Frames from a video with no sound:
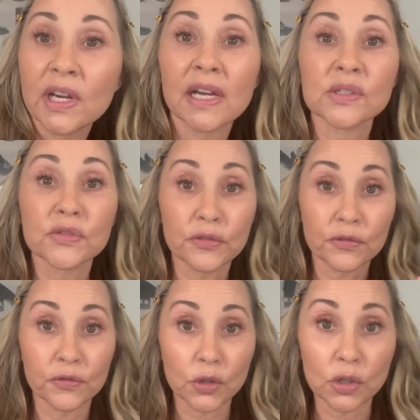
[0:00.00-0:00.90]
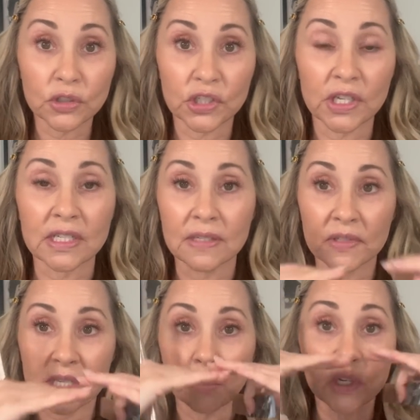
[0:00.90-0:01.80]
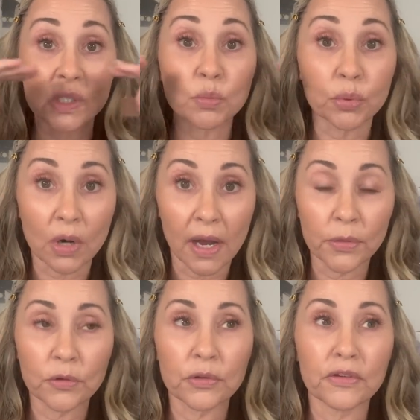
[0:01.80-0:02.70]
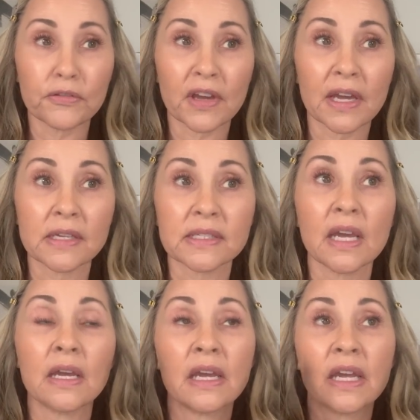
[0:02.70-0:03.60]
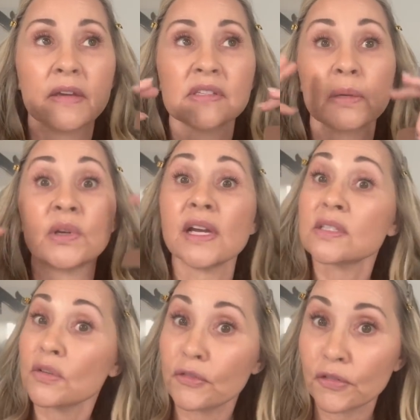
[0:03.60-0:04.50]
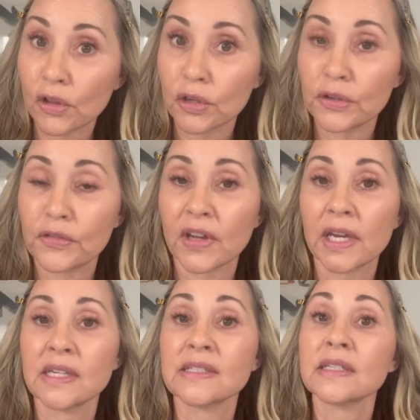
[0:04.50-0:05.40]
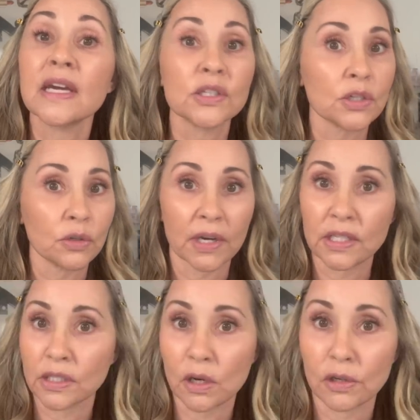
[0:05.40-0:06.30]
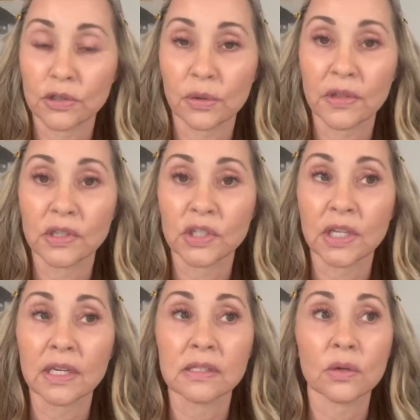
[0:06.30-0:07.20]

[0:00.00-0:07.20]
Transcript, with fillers: has full cheeks, if someone is broad through the face, if someone has a fuller face, it's great to contour the cheeks.